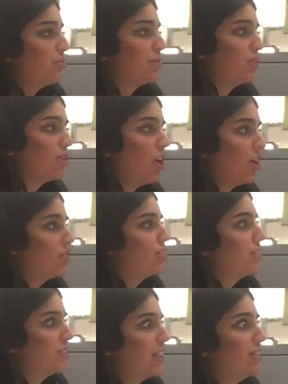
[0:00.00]
there was a lot of
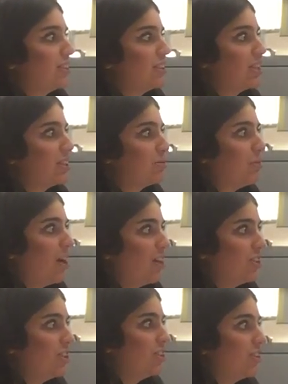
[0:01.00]
successes as
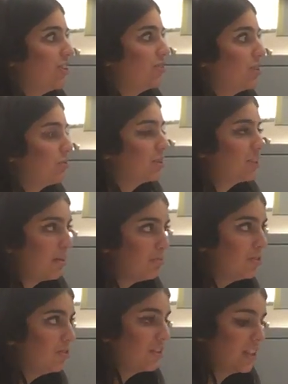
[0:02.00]
well. You know, there was
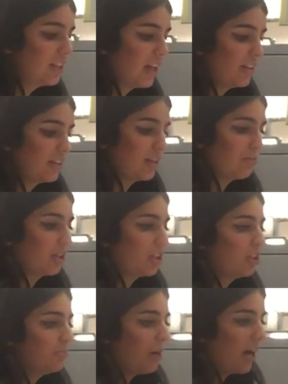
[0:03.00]
that movie that they were
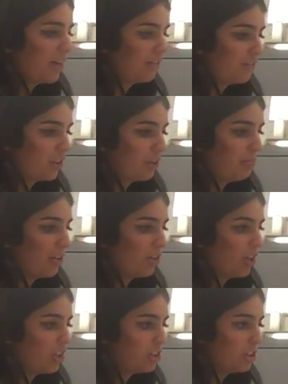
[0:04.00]
gonna buy for about
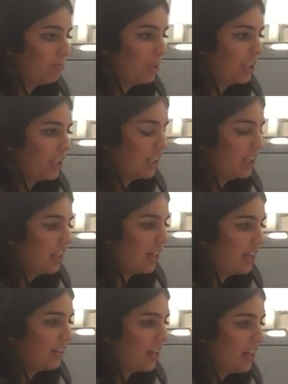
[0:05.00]
100 million,
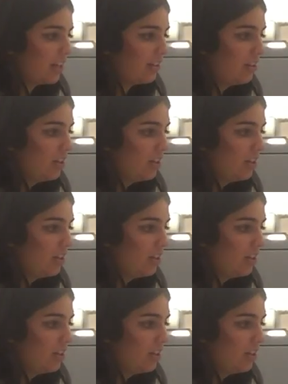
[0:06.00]
and then